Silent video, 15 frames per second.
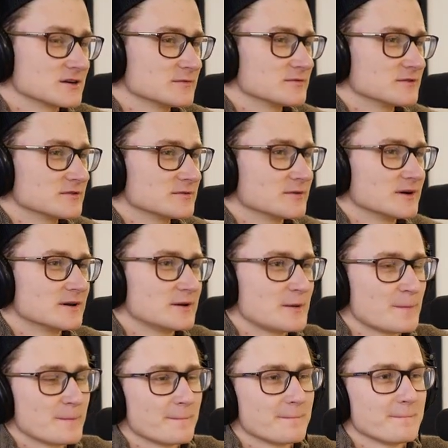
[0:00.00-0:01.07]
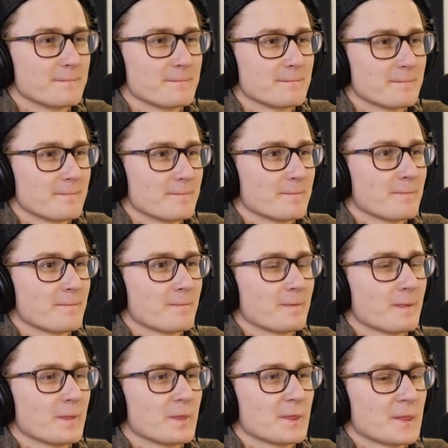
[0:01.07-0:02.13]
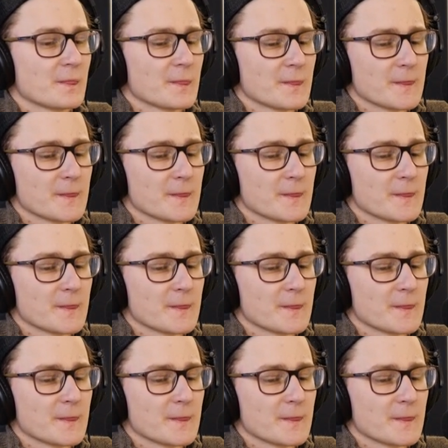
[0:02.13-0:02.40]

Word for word: But I would also consider